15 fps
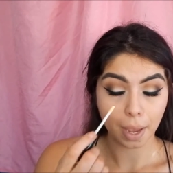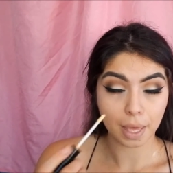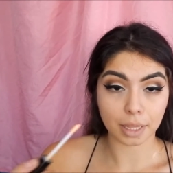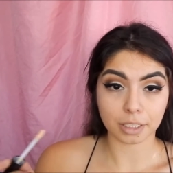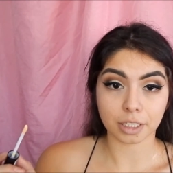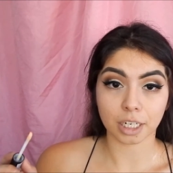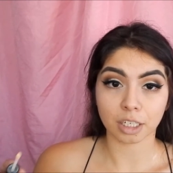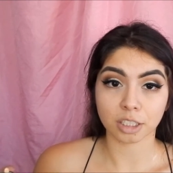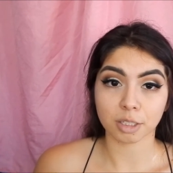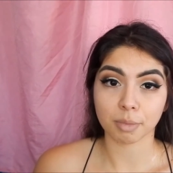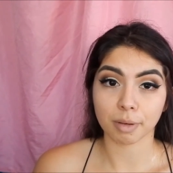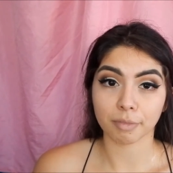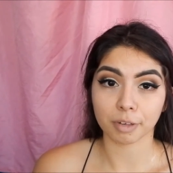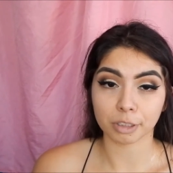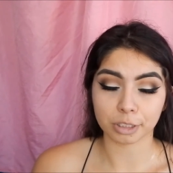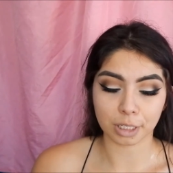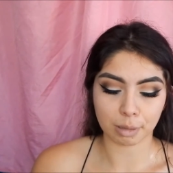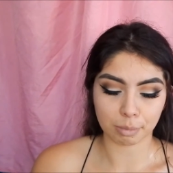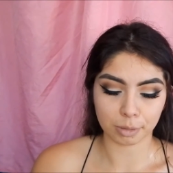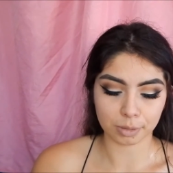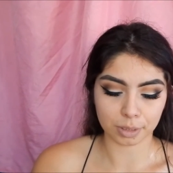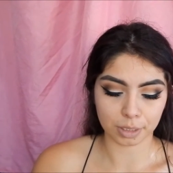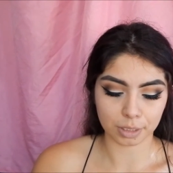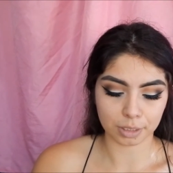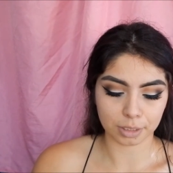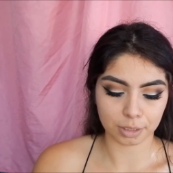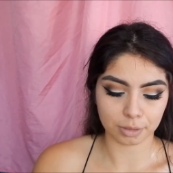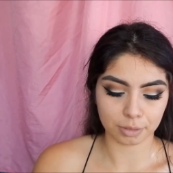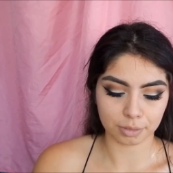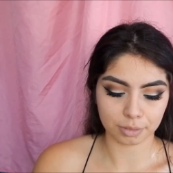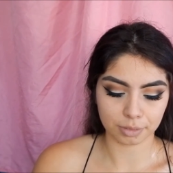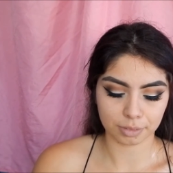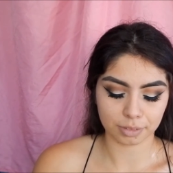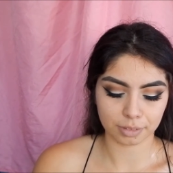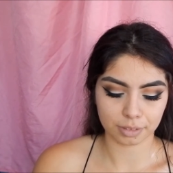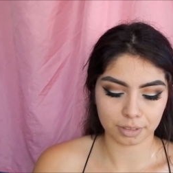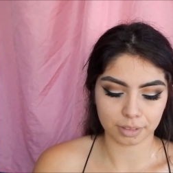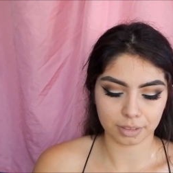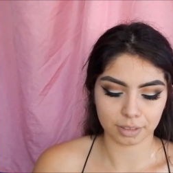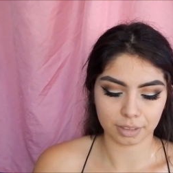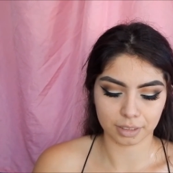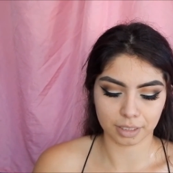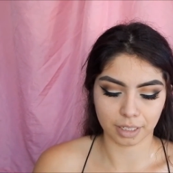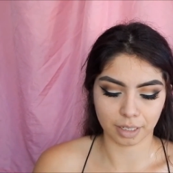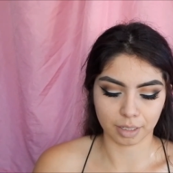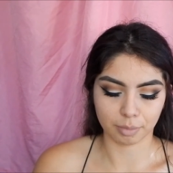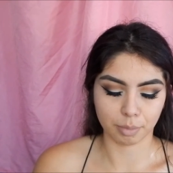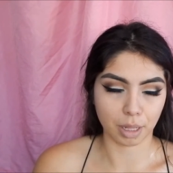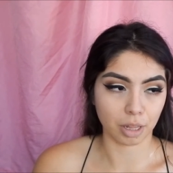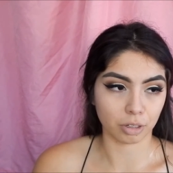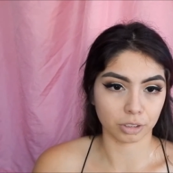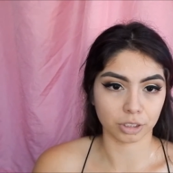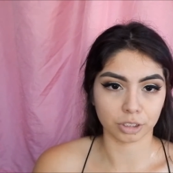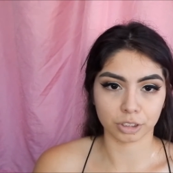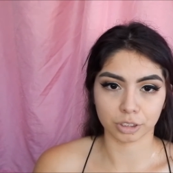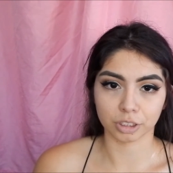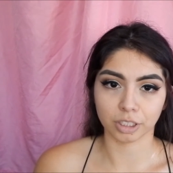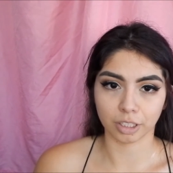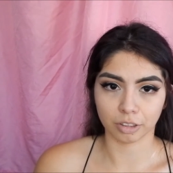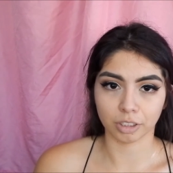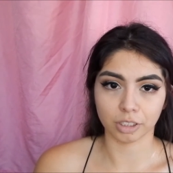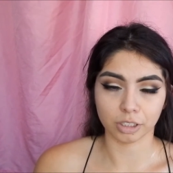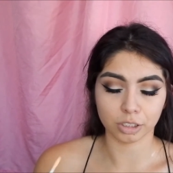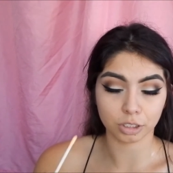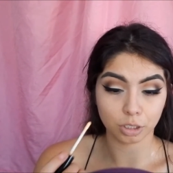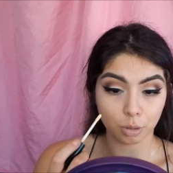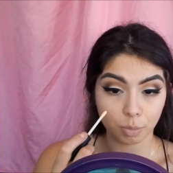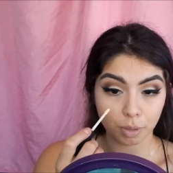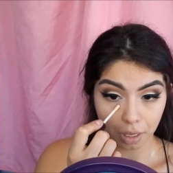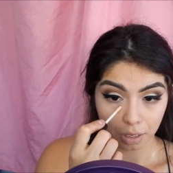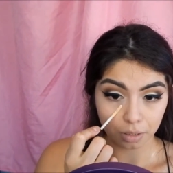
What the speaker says: And this is actually my first time using it, so like my little sister literally just opened.